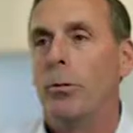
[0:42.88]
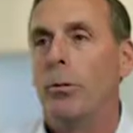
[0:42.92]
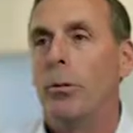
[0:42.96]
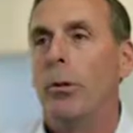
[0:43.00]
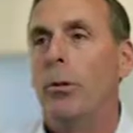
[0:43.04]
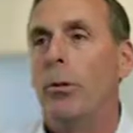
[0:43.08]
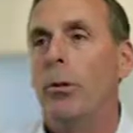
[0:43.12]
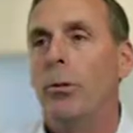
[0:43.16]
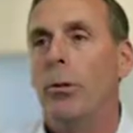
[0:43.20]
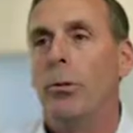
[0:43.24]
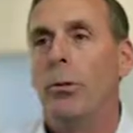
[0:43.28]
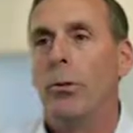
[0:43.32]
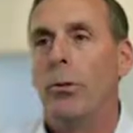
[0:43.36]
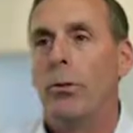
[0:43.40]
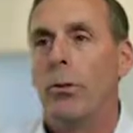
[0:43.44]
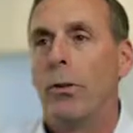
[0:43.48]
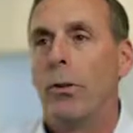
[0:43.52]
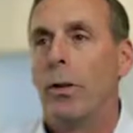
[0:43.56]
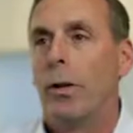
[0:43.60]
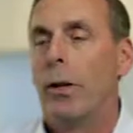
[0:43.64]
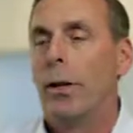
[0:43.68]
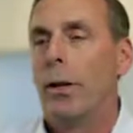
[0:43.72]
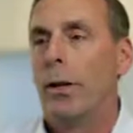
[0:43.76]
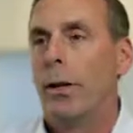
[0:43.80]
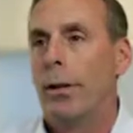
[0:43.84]
we
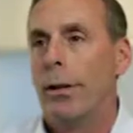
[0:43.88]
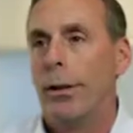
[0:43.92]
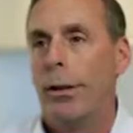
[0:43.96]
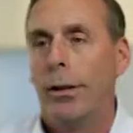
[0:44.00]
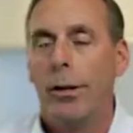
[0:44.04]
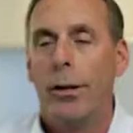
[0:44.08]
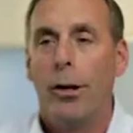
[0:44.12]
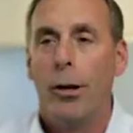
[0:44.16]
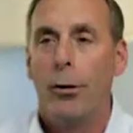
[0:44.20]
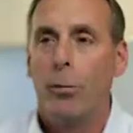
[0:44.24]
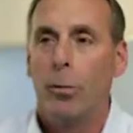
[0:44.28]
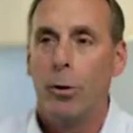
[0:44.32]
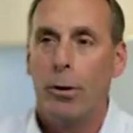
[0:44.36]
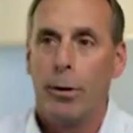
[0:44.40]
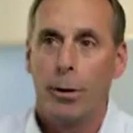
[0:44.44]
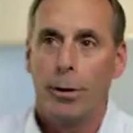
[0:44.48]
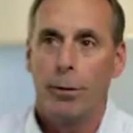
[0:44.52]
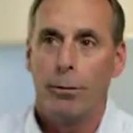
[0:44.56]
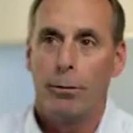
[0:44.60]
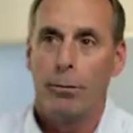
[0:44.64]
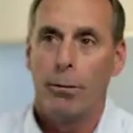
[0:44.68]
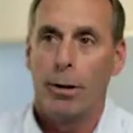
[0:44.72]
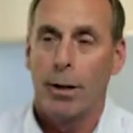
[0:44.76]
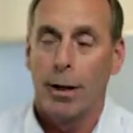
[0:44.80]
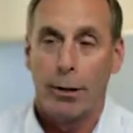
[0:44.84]
reduced the number
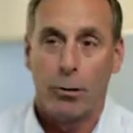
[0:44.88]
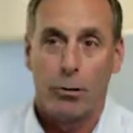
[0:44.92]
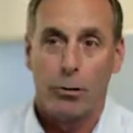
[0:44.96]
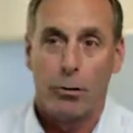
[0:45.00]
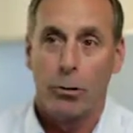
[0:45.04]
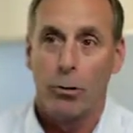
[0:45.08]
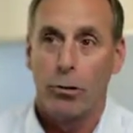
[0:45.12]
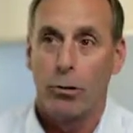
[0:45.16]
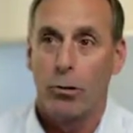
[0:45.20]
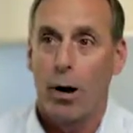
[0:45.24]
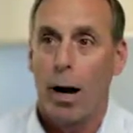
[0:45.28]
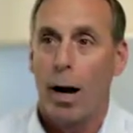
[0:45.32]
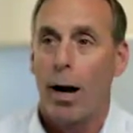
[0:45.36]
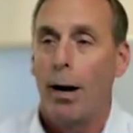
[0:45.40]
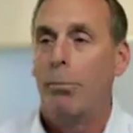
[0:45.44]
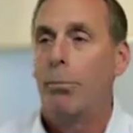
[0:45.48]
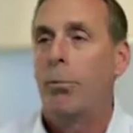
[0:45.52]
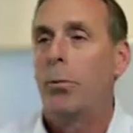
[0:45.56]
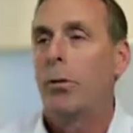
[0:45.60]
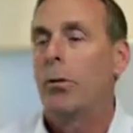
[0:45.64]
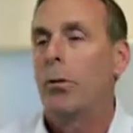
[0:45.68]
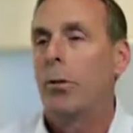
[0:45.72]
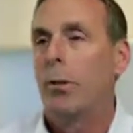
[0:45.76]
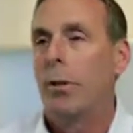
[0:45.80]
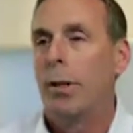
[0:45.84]
of electrical
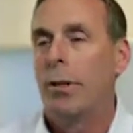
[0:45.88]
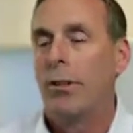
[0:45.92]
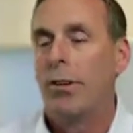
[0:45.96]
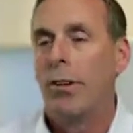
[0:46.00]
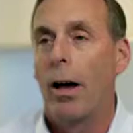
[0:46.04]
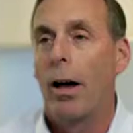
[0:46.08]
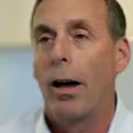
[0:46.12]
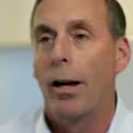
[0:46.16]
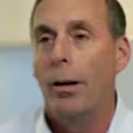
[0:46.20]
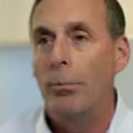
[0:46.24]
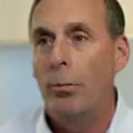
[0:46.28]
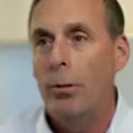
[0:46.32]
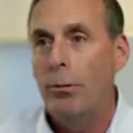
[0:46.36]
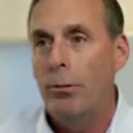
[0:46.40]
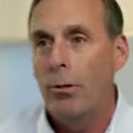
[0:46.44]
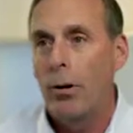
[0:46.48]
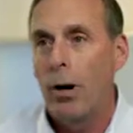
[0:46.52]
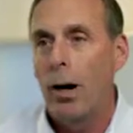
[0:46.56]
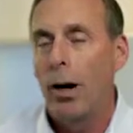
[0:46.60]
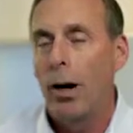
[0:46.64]
drops, the type of